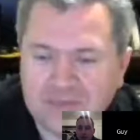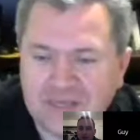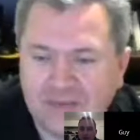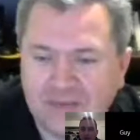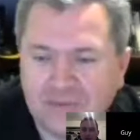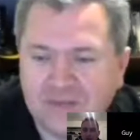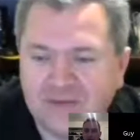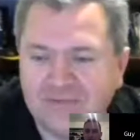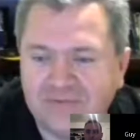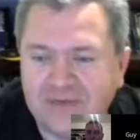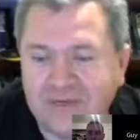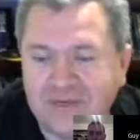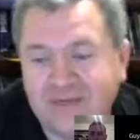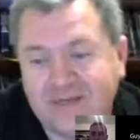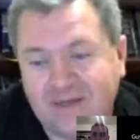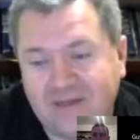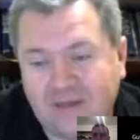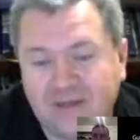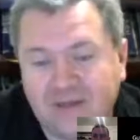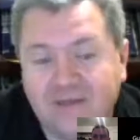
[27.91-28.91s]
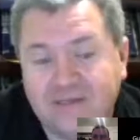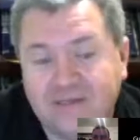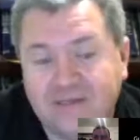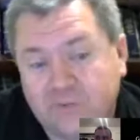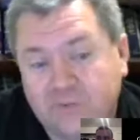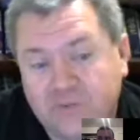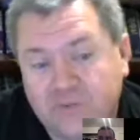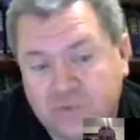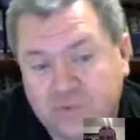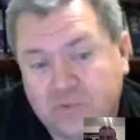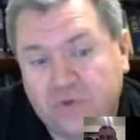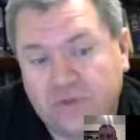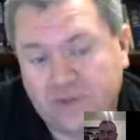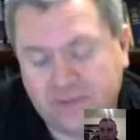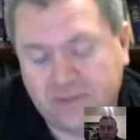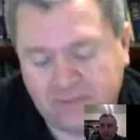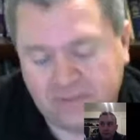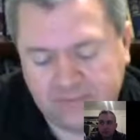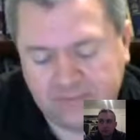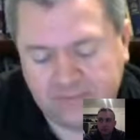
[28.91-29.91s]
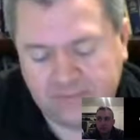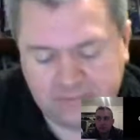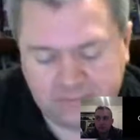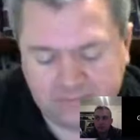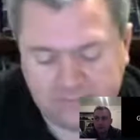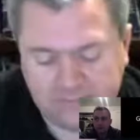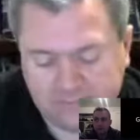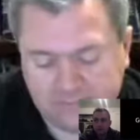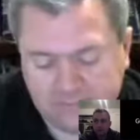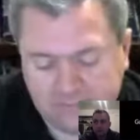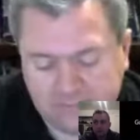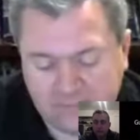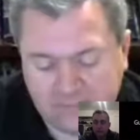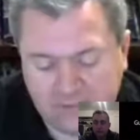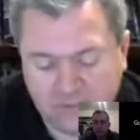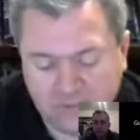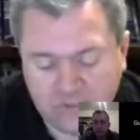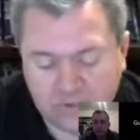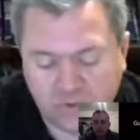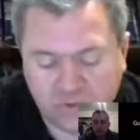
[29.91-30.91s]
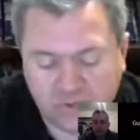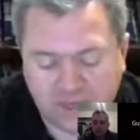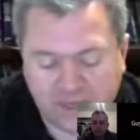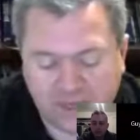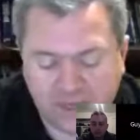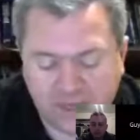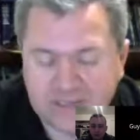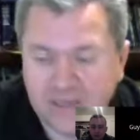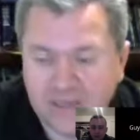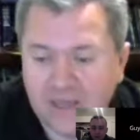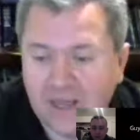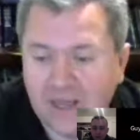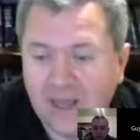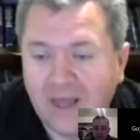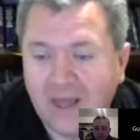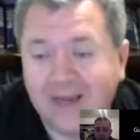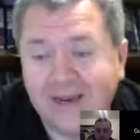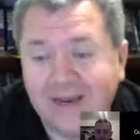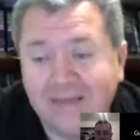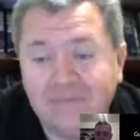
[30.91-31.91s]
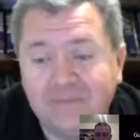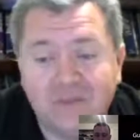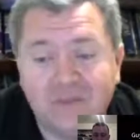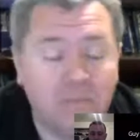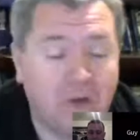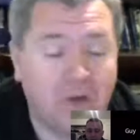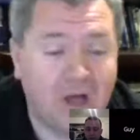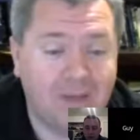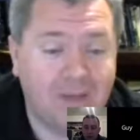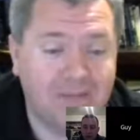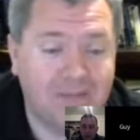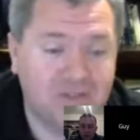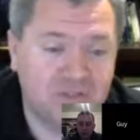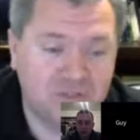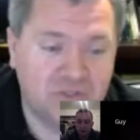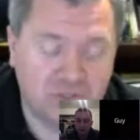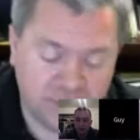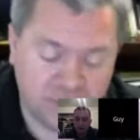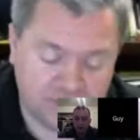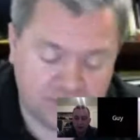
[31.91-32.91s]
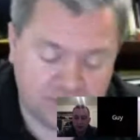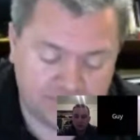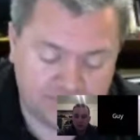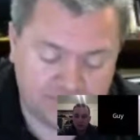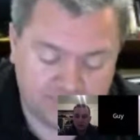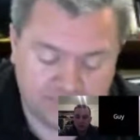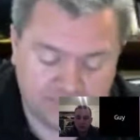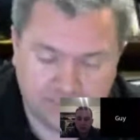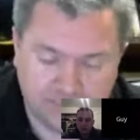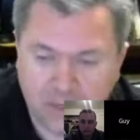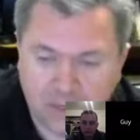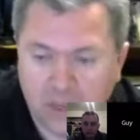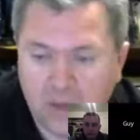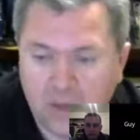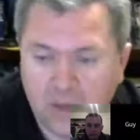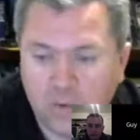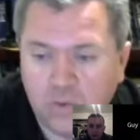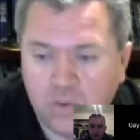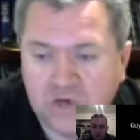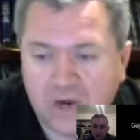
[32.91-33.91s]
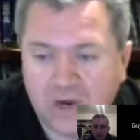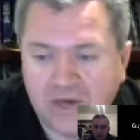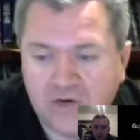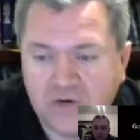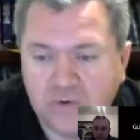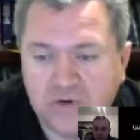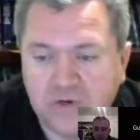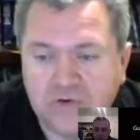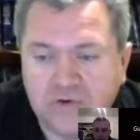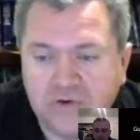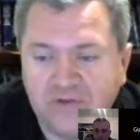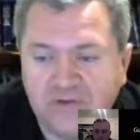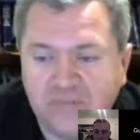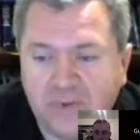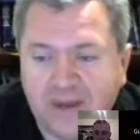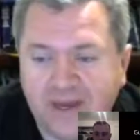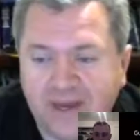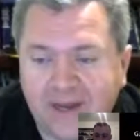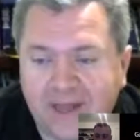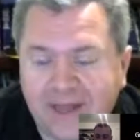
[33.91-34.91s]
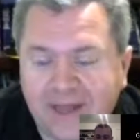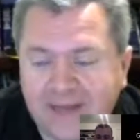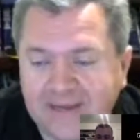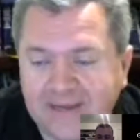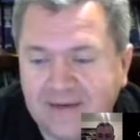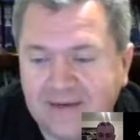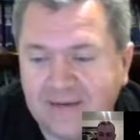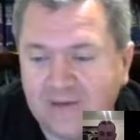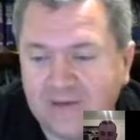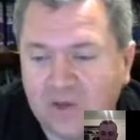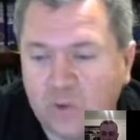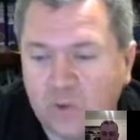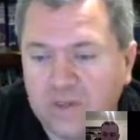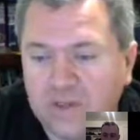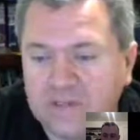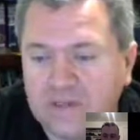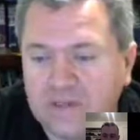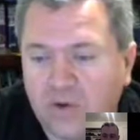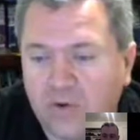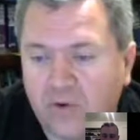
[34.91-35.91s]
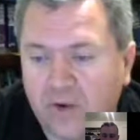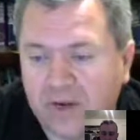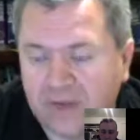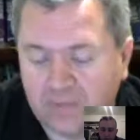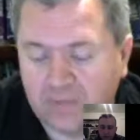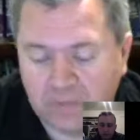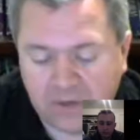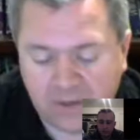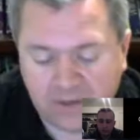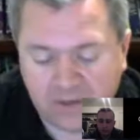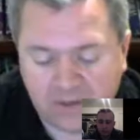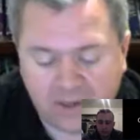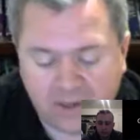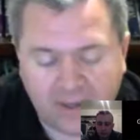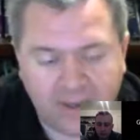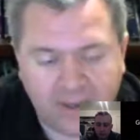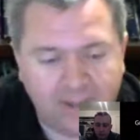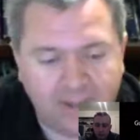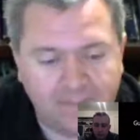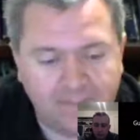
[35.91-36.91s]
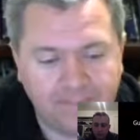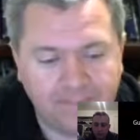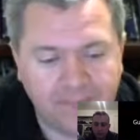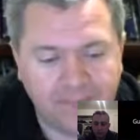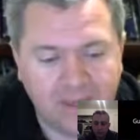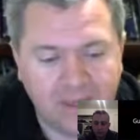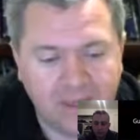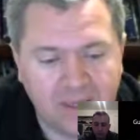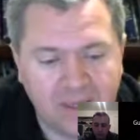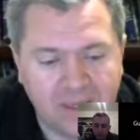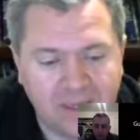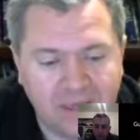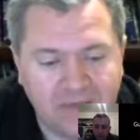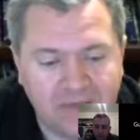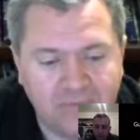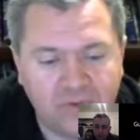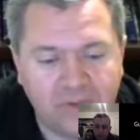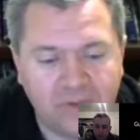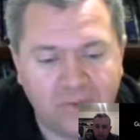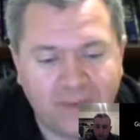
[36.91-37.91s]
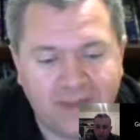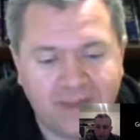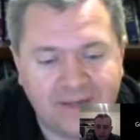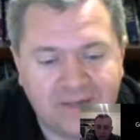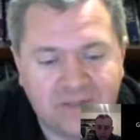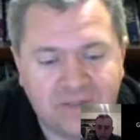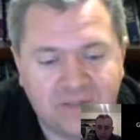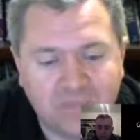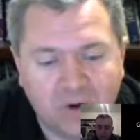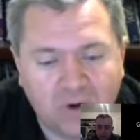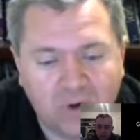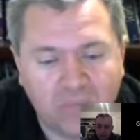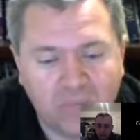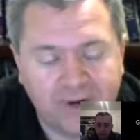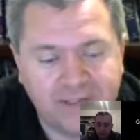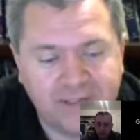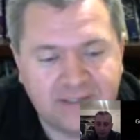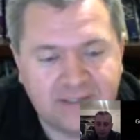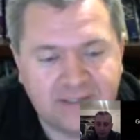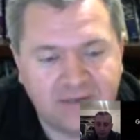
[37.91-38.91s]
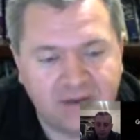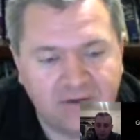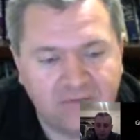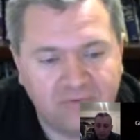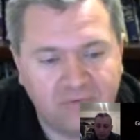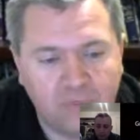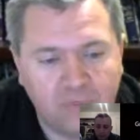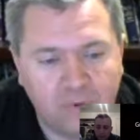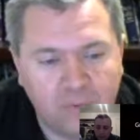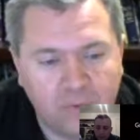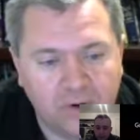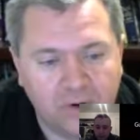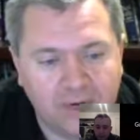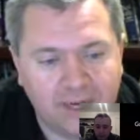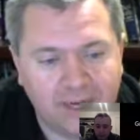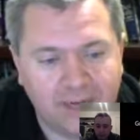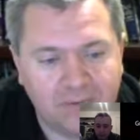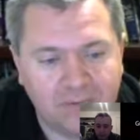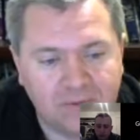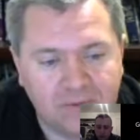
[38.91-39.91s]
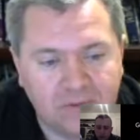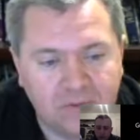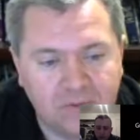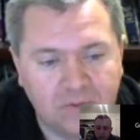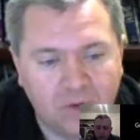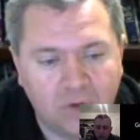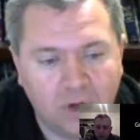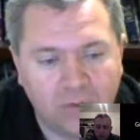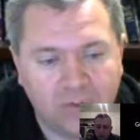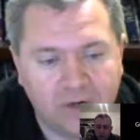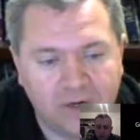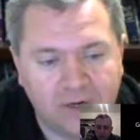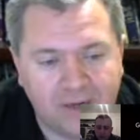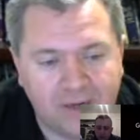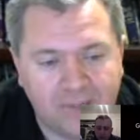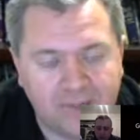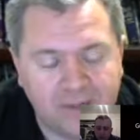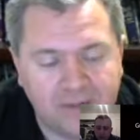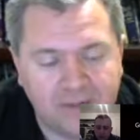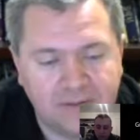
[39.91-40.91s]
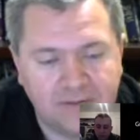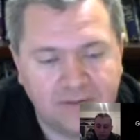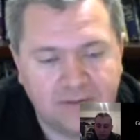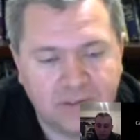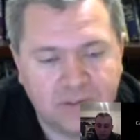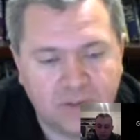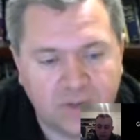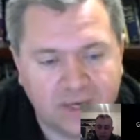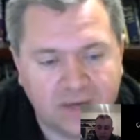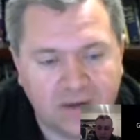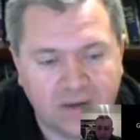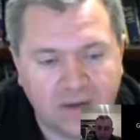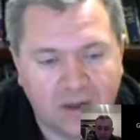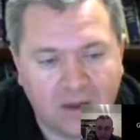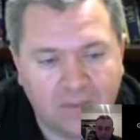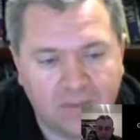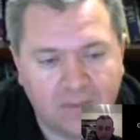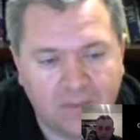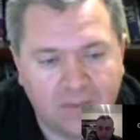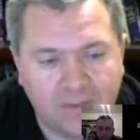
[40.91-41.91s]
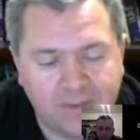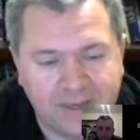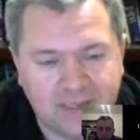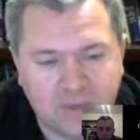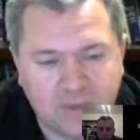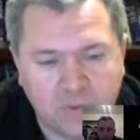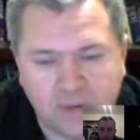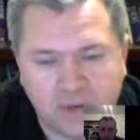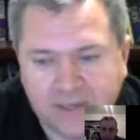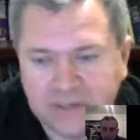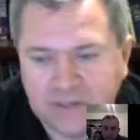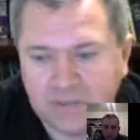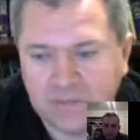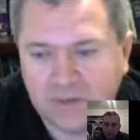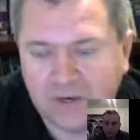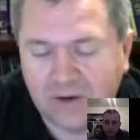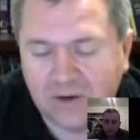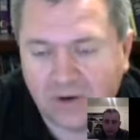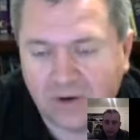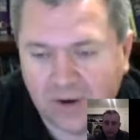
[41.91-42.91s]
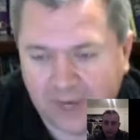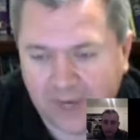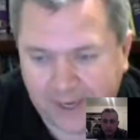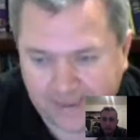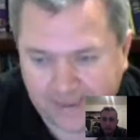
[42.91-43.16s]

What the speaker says: how I was able to give the detail because it was a real case. I named them Bob and Susan. We tried to retrieve mine. I handed in the quiz already, but even with Amanda's smart brain stuff, we weren't able to open it up, and so I could copy paste what I'd submitted already.